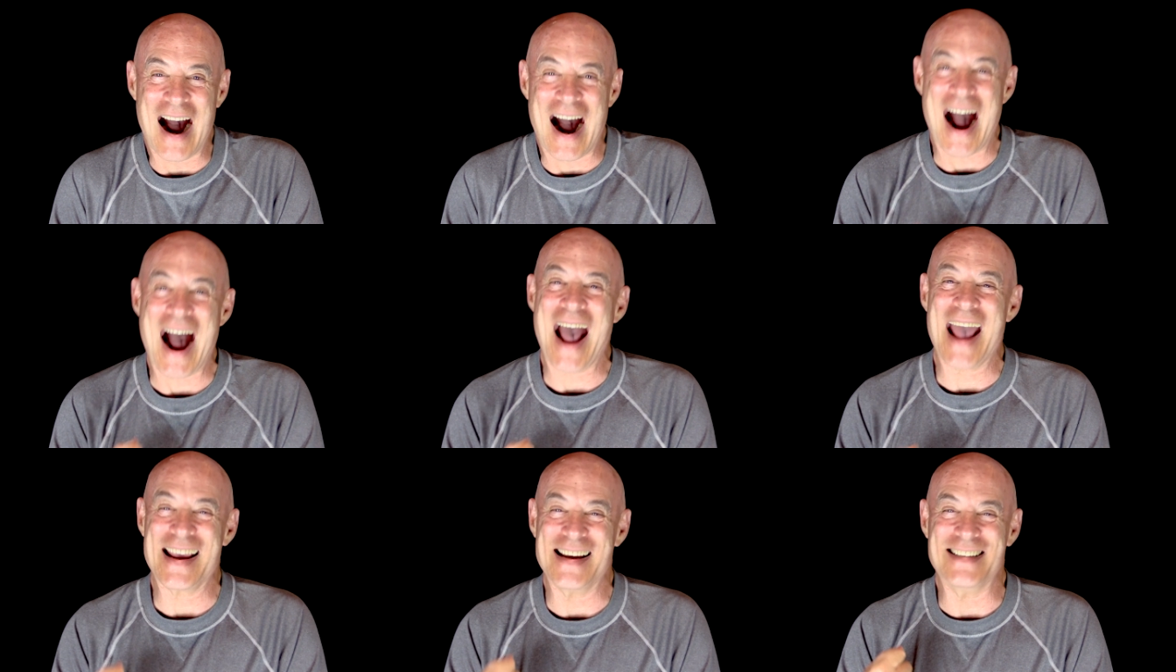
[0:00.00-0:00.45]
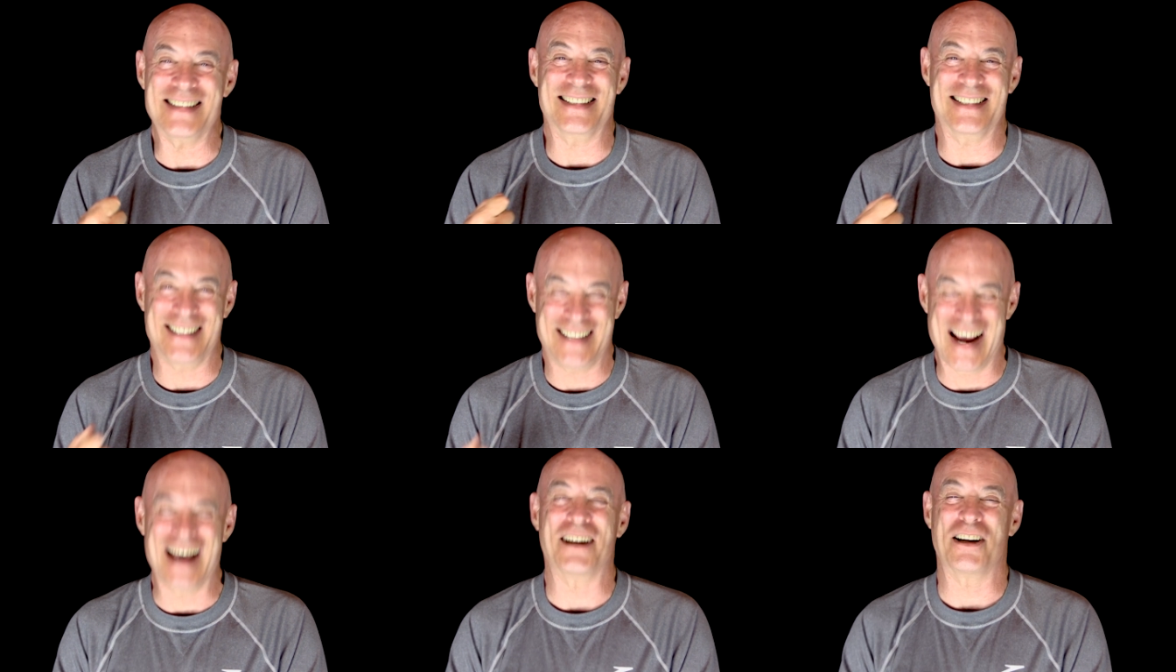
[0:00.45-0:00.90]
I
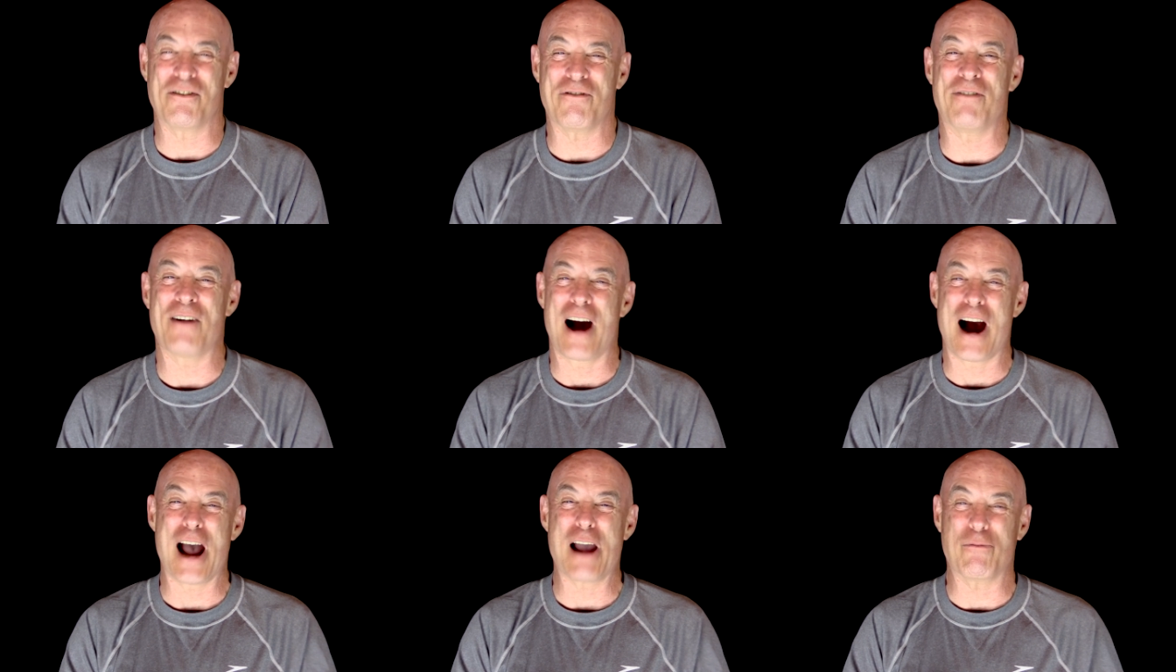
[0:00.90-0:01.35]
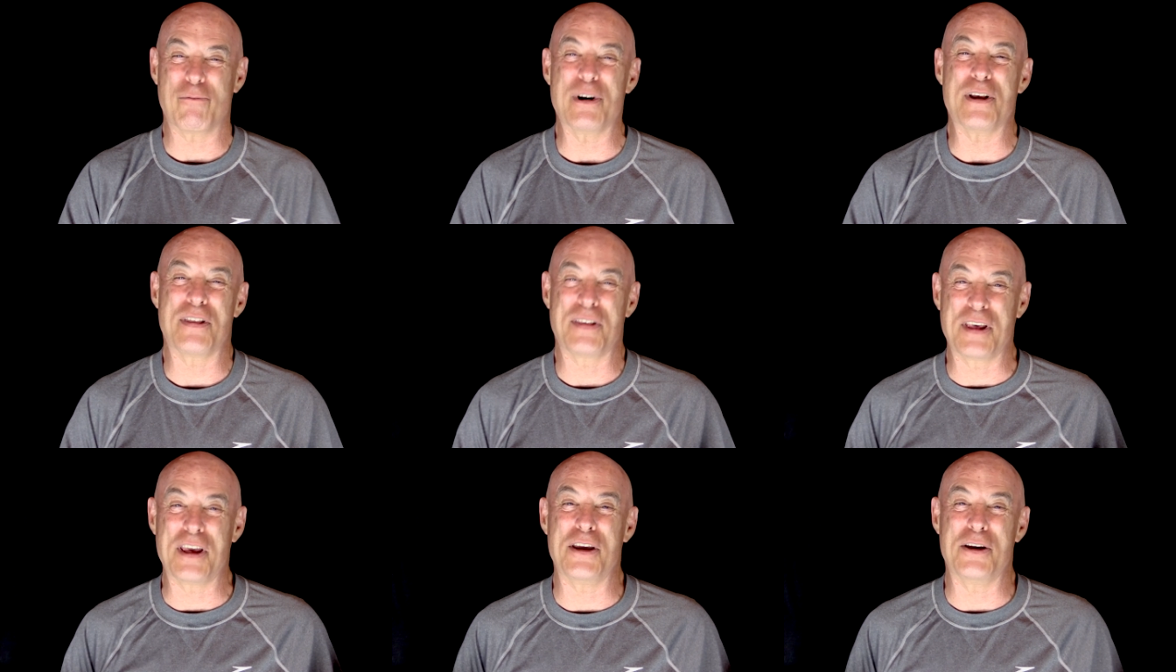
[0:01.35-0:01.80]
identify
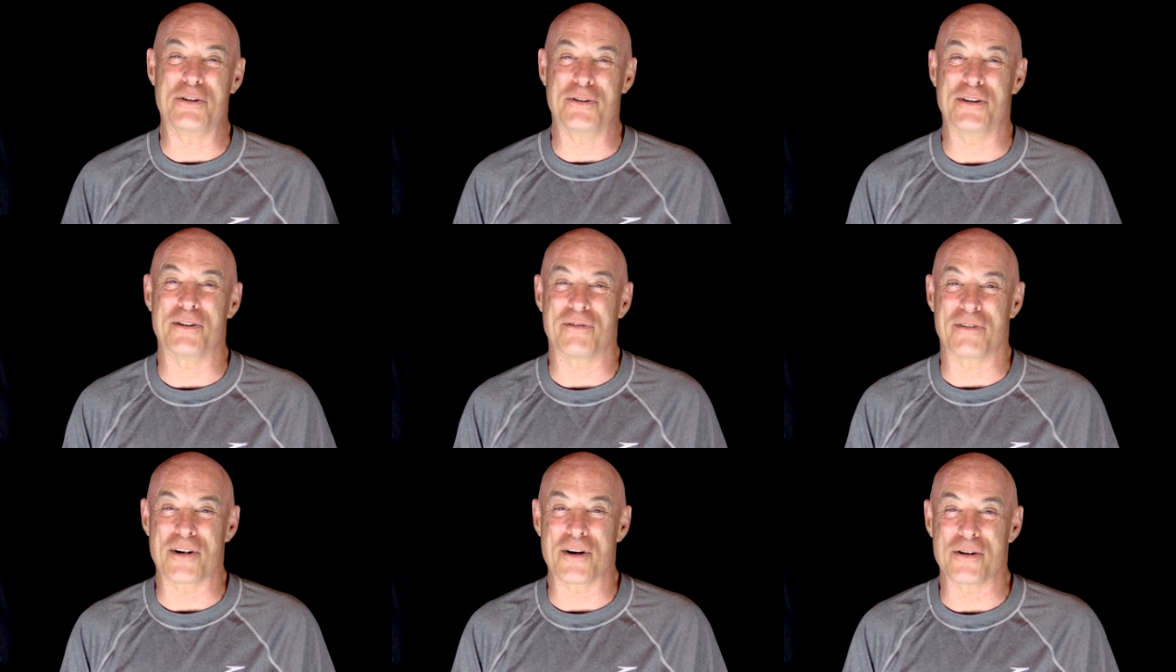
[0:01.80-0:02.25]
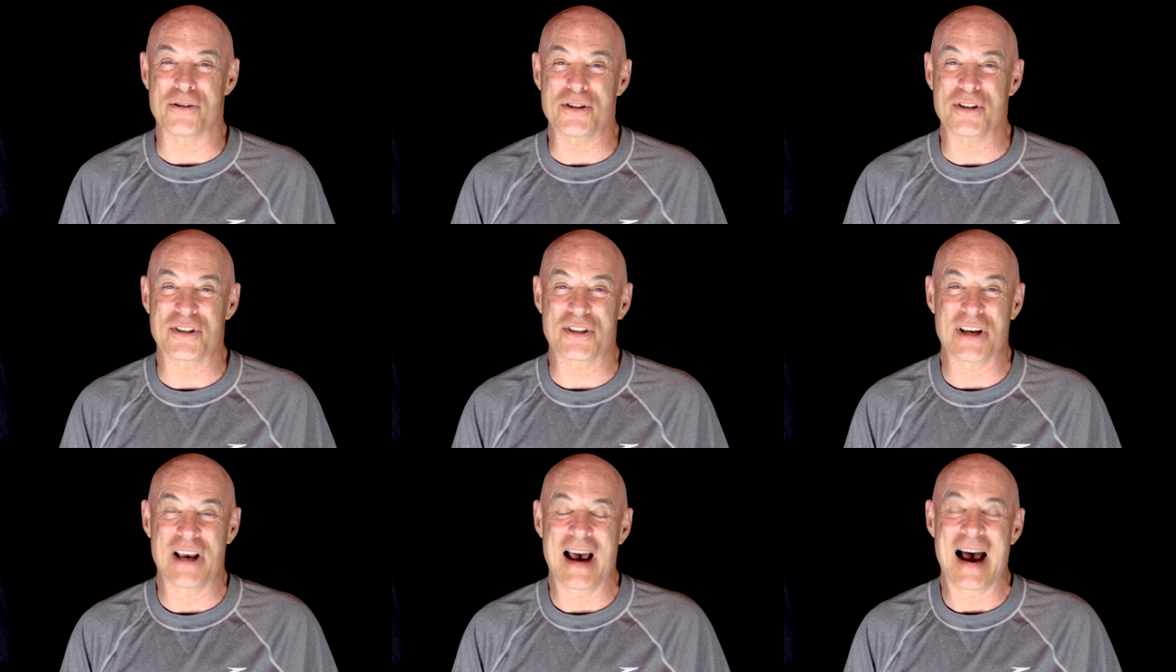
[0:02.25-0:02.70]
with the
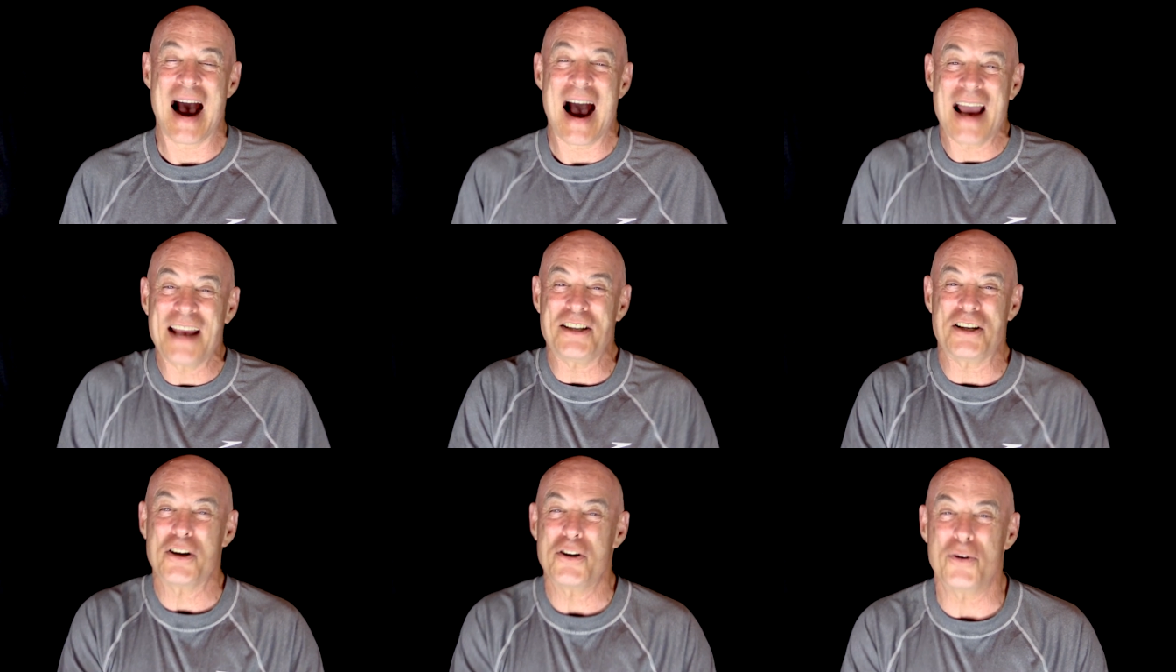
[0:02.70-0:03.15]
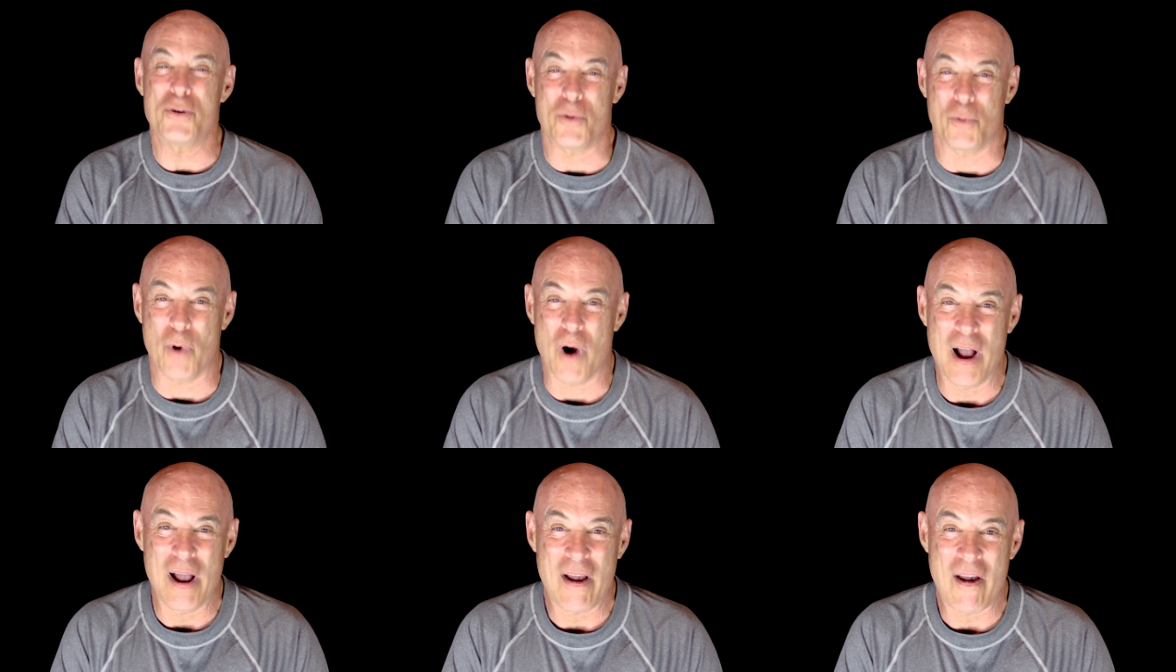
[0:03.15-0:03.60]
universe. I
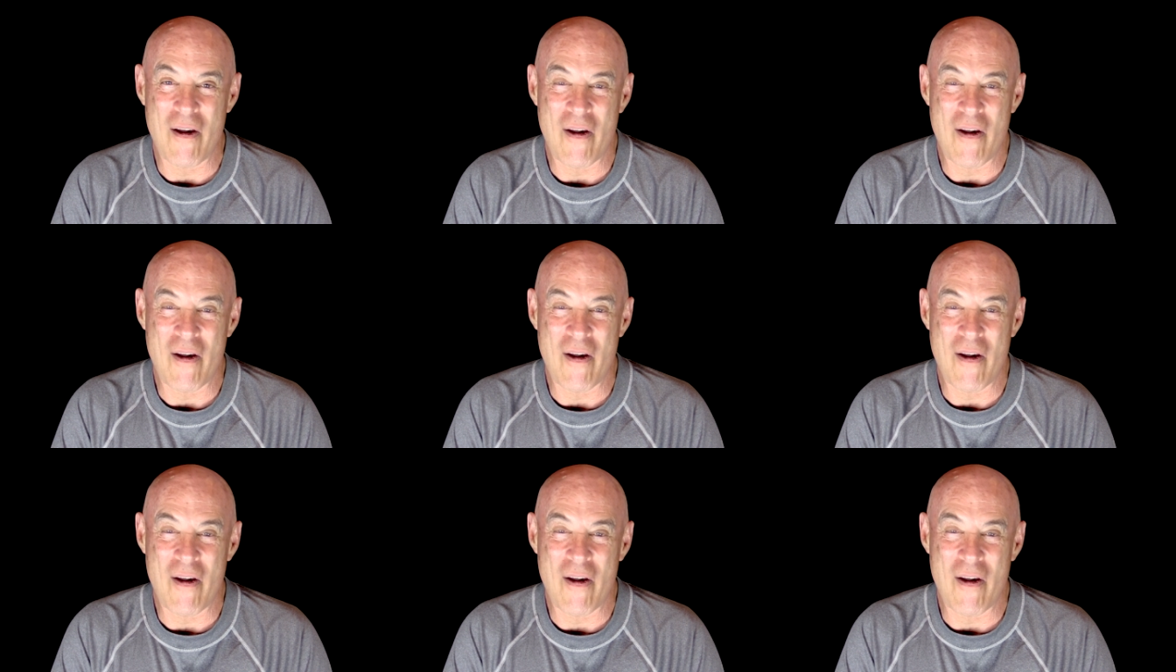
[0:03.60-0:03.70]
do.